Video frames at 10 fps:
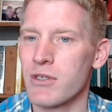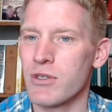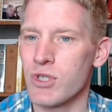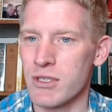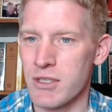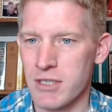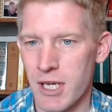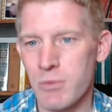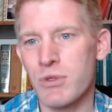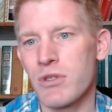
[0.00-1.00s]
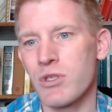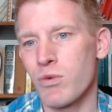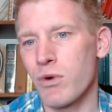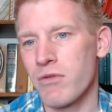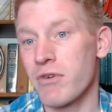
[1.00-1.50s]
Jesus came to this
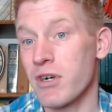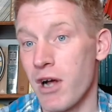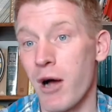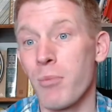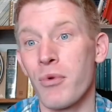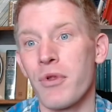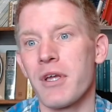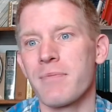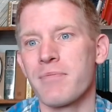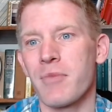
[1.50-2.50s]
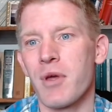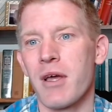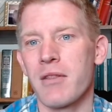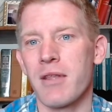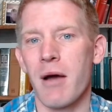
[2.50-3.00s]
world very humbly,
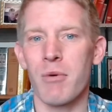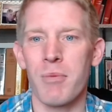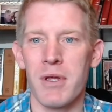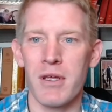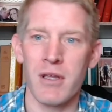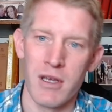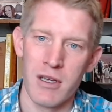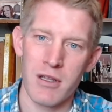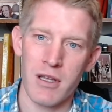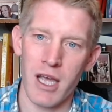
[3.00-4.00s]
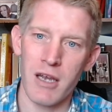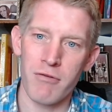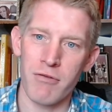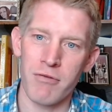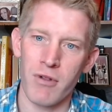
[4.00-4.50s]
and that would be the kind
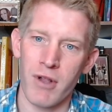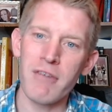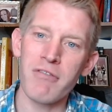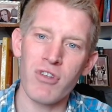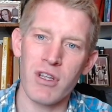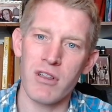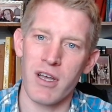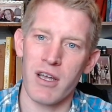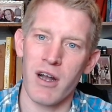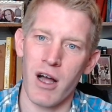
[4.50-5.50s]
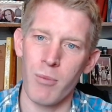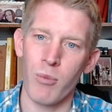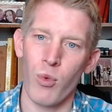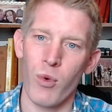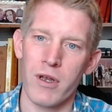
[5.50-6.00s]
of life that he led, a
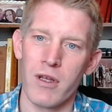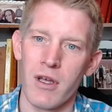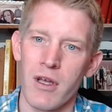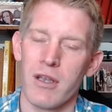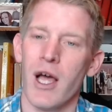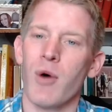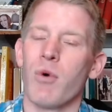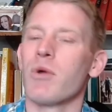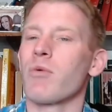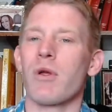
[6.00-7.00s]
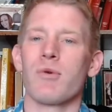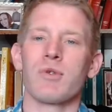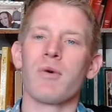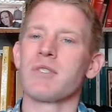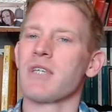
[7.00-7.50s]
humble one. Not one where he was
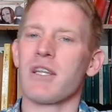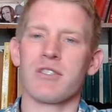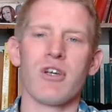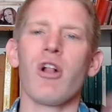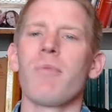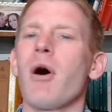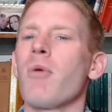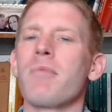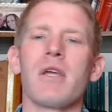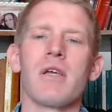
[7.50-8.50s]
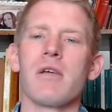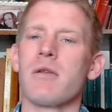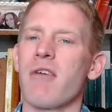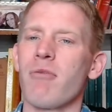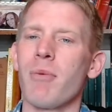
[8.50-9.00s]
always saying, it's all about me
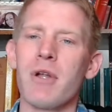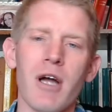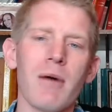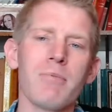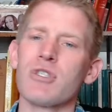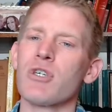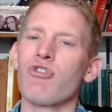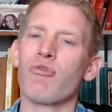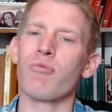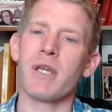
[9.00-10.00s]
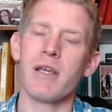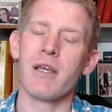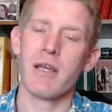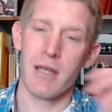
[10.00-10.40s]
and everybody come serve me.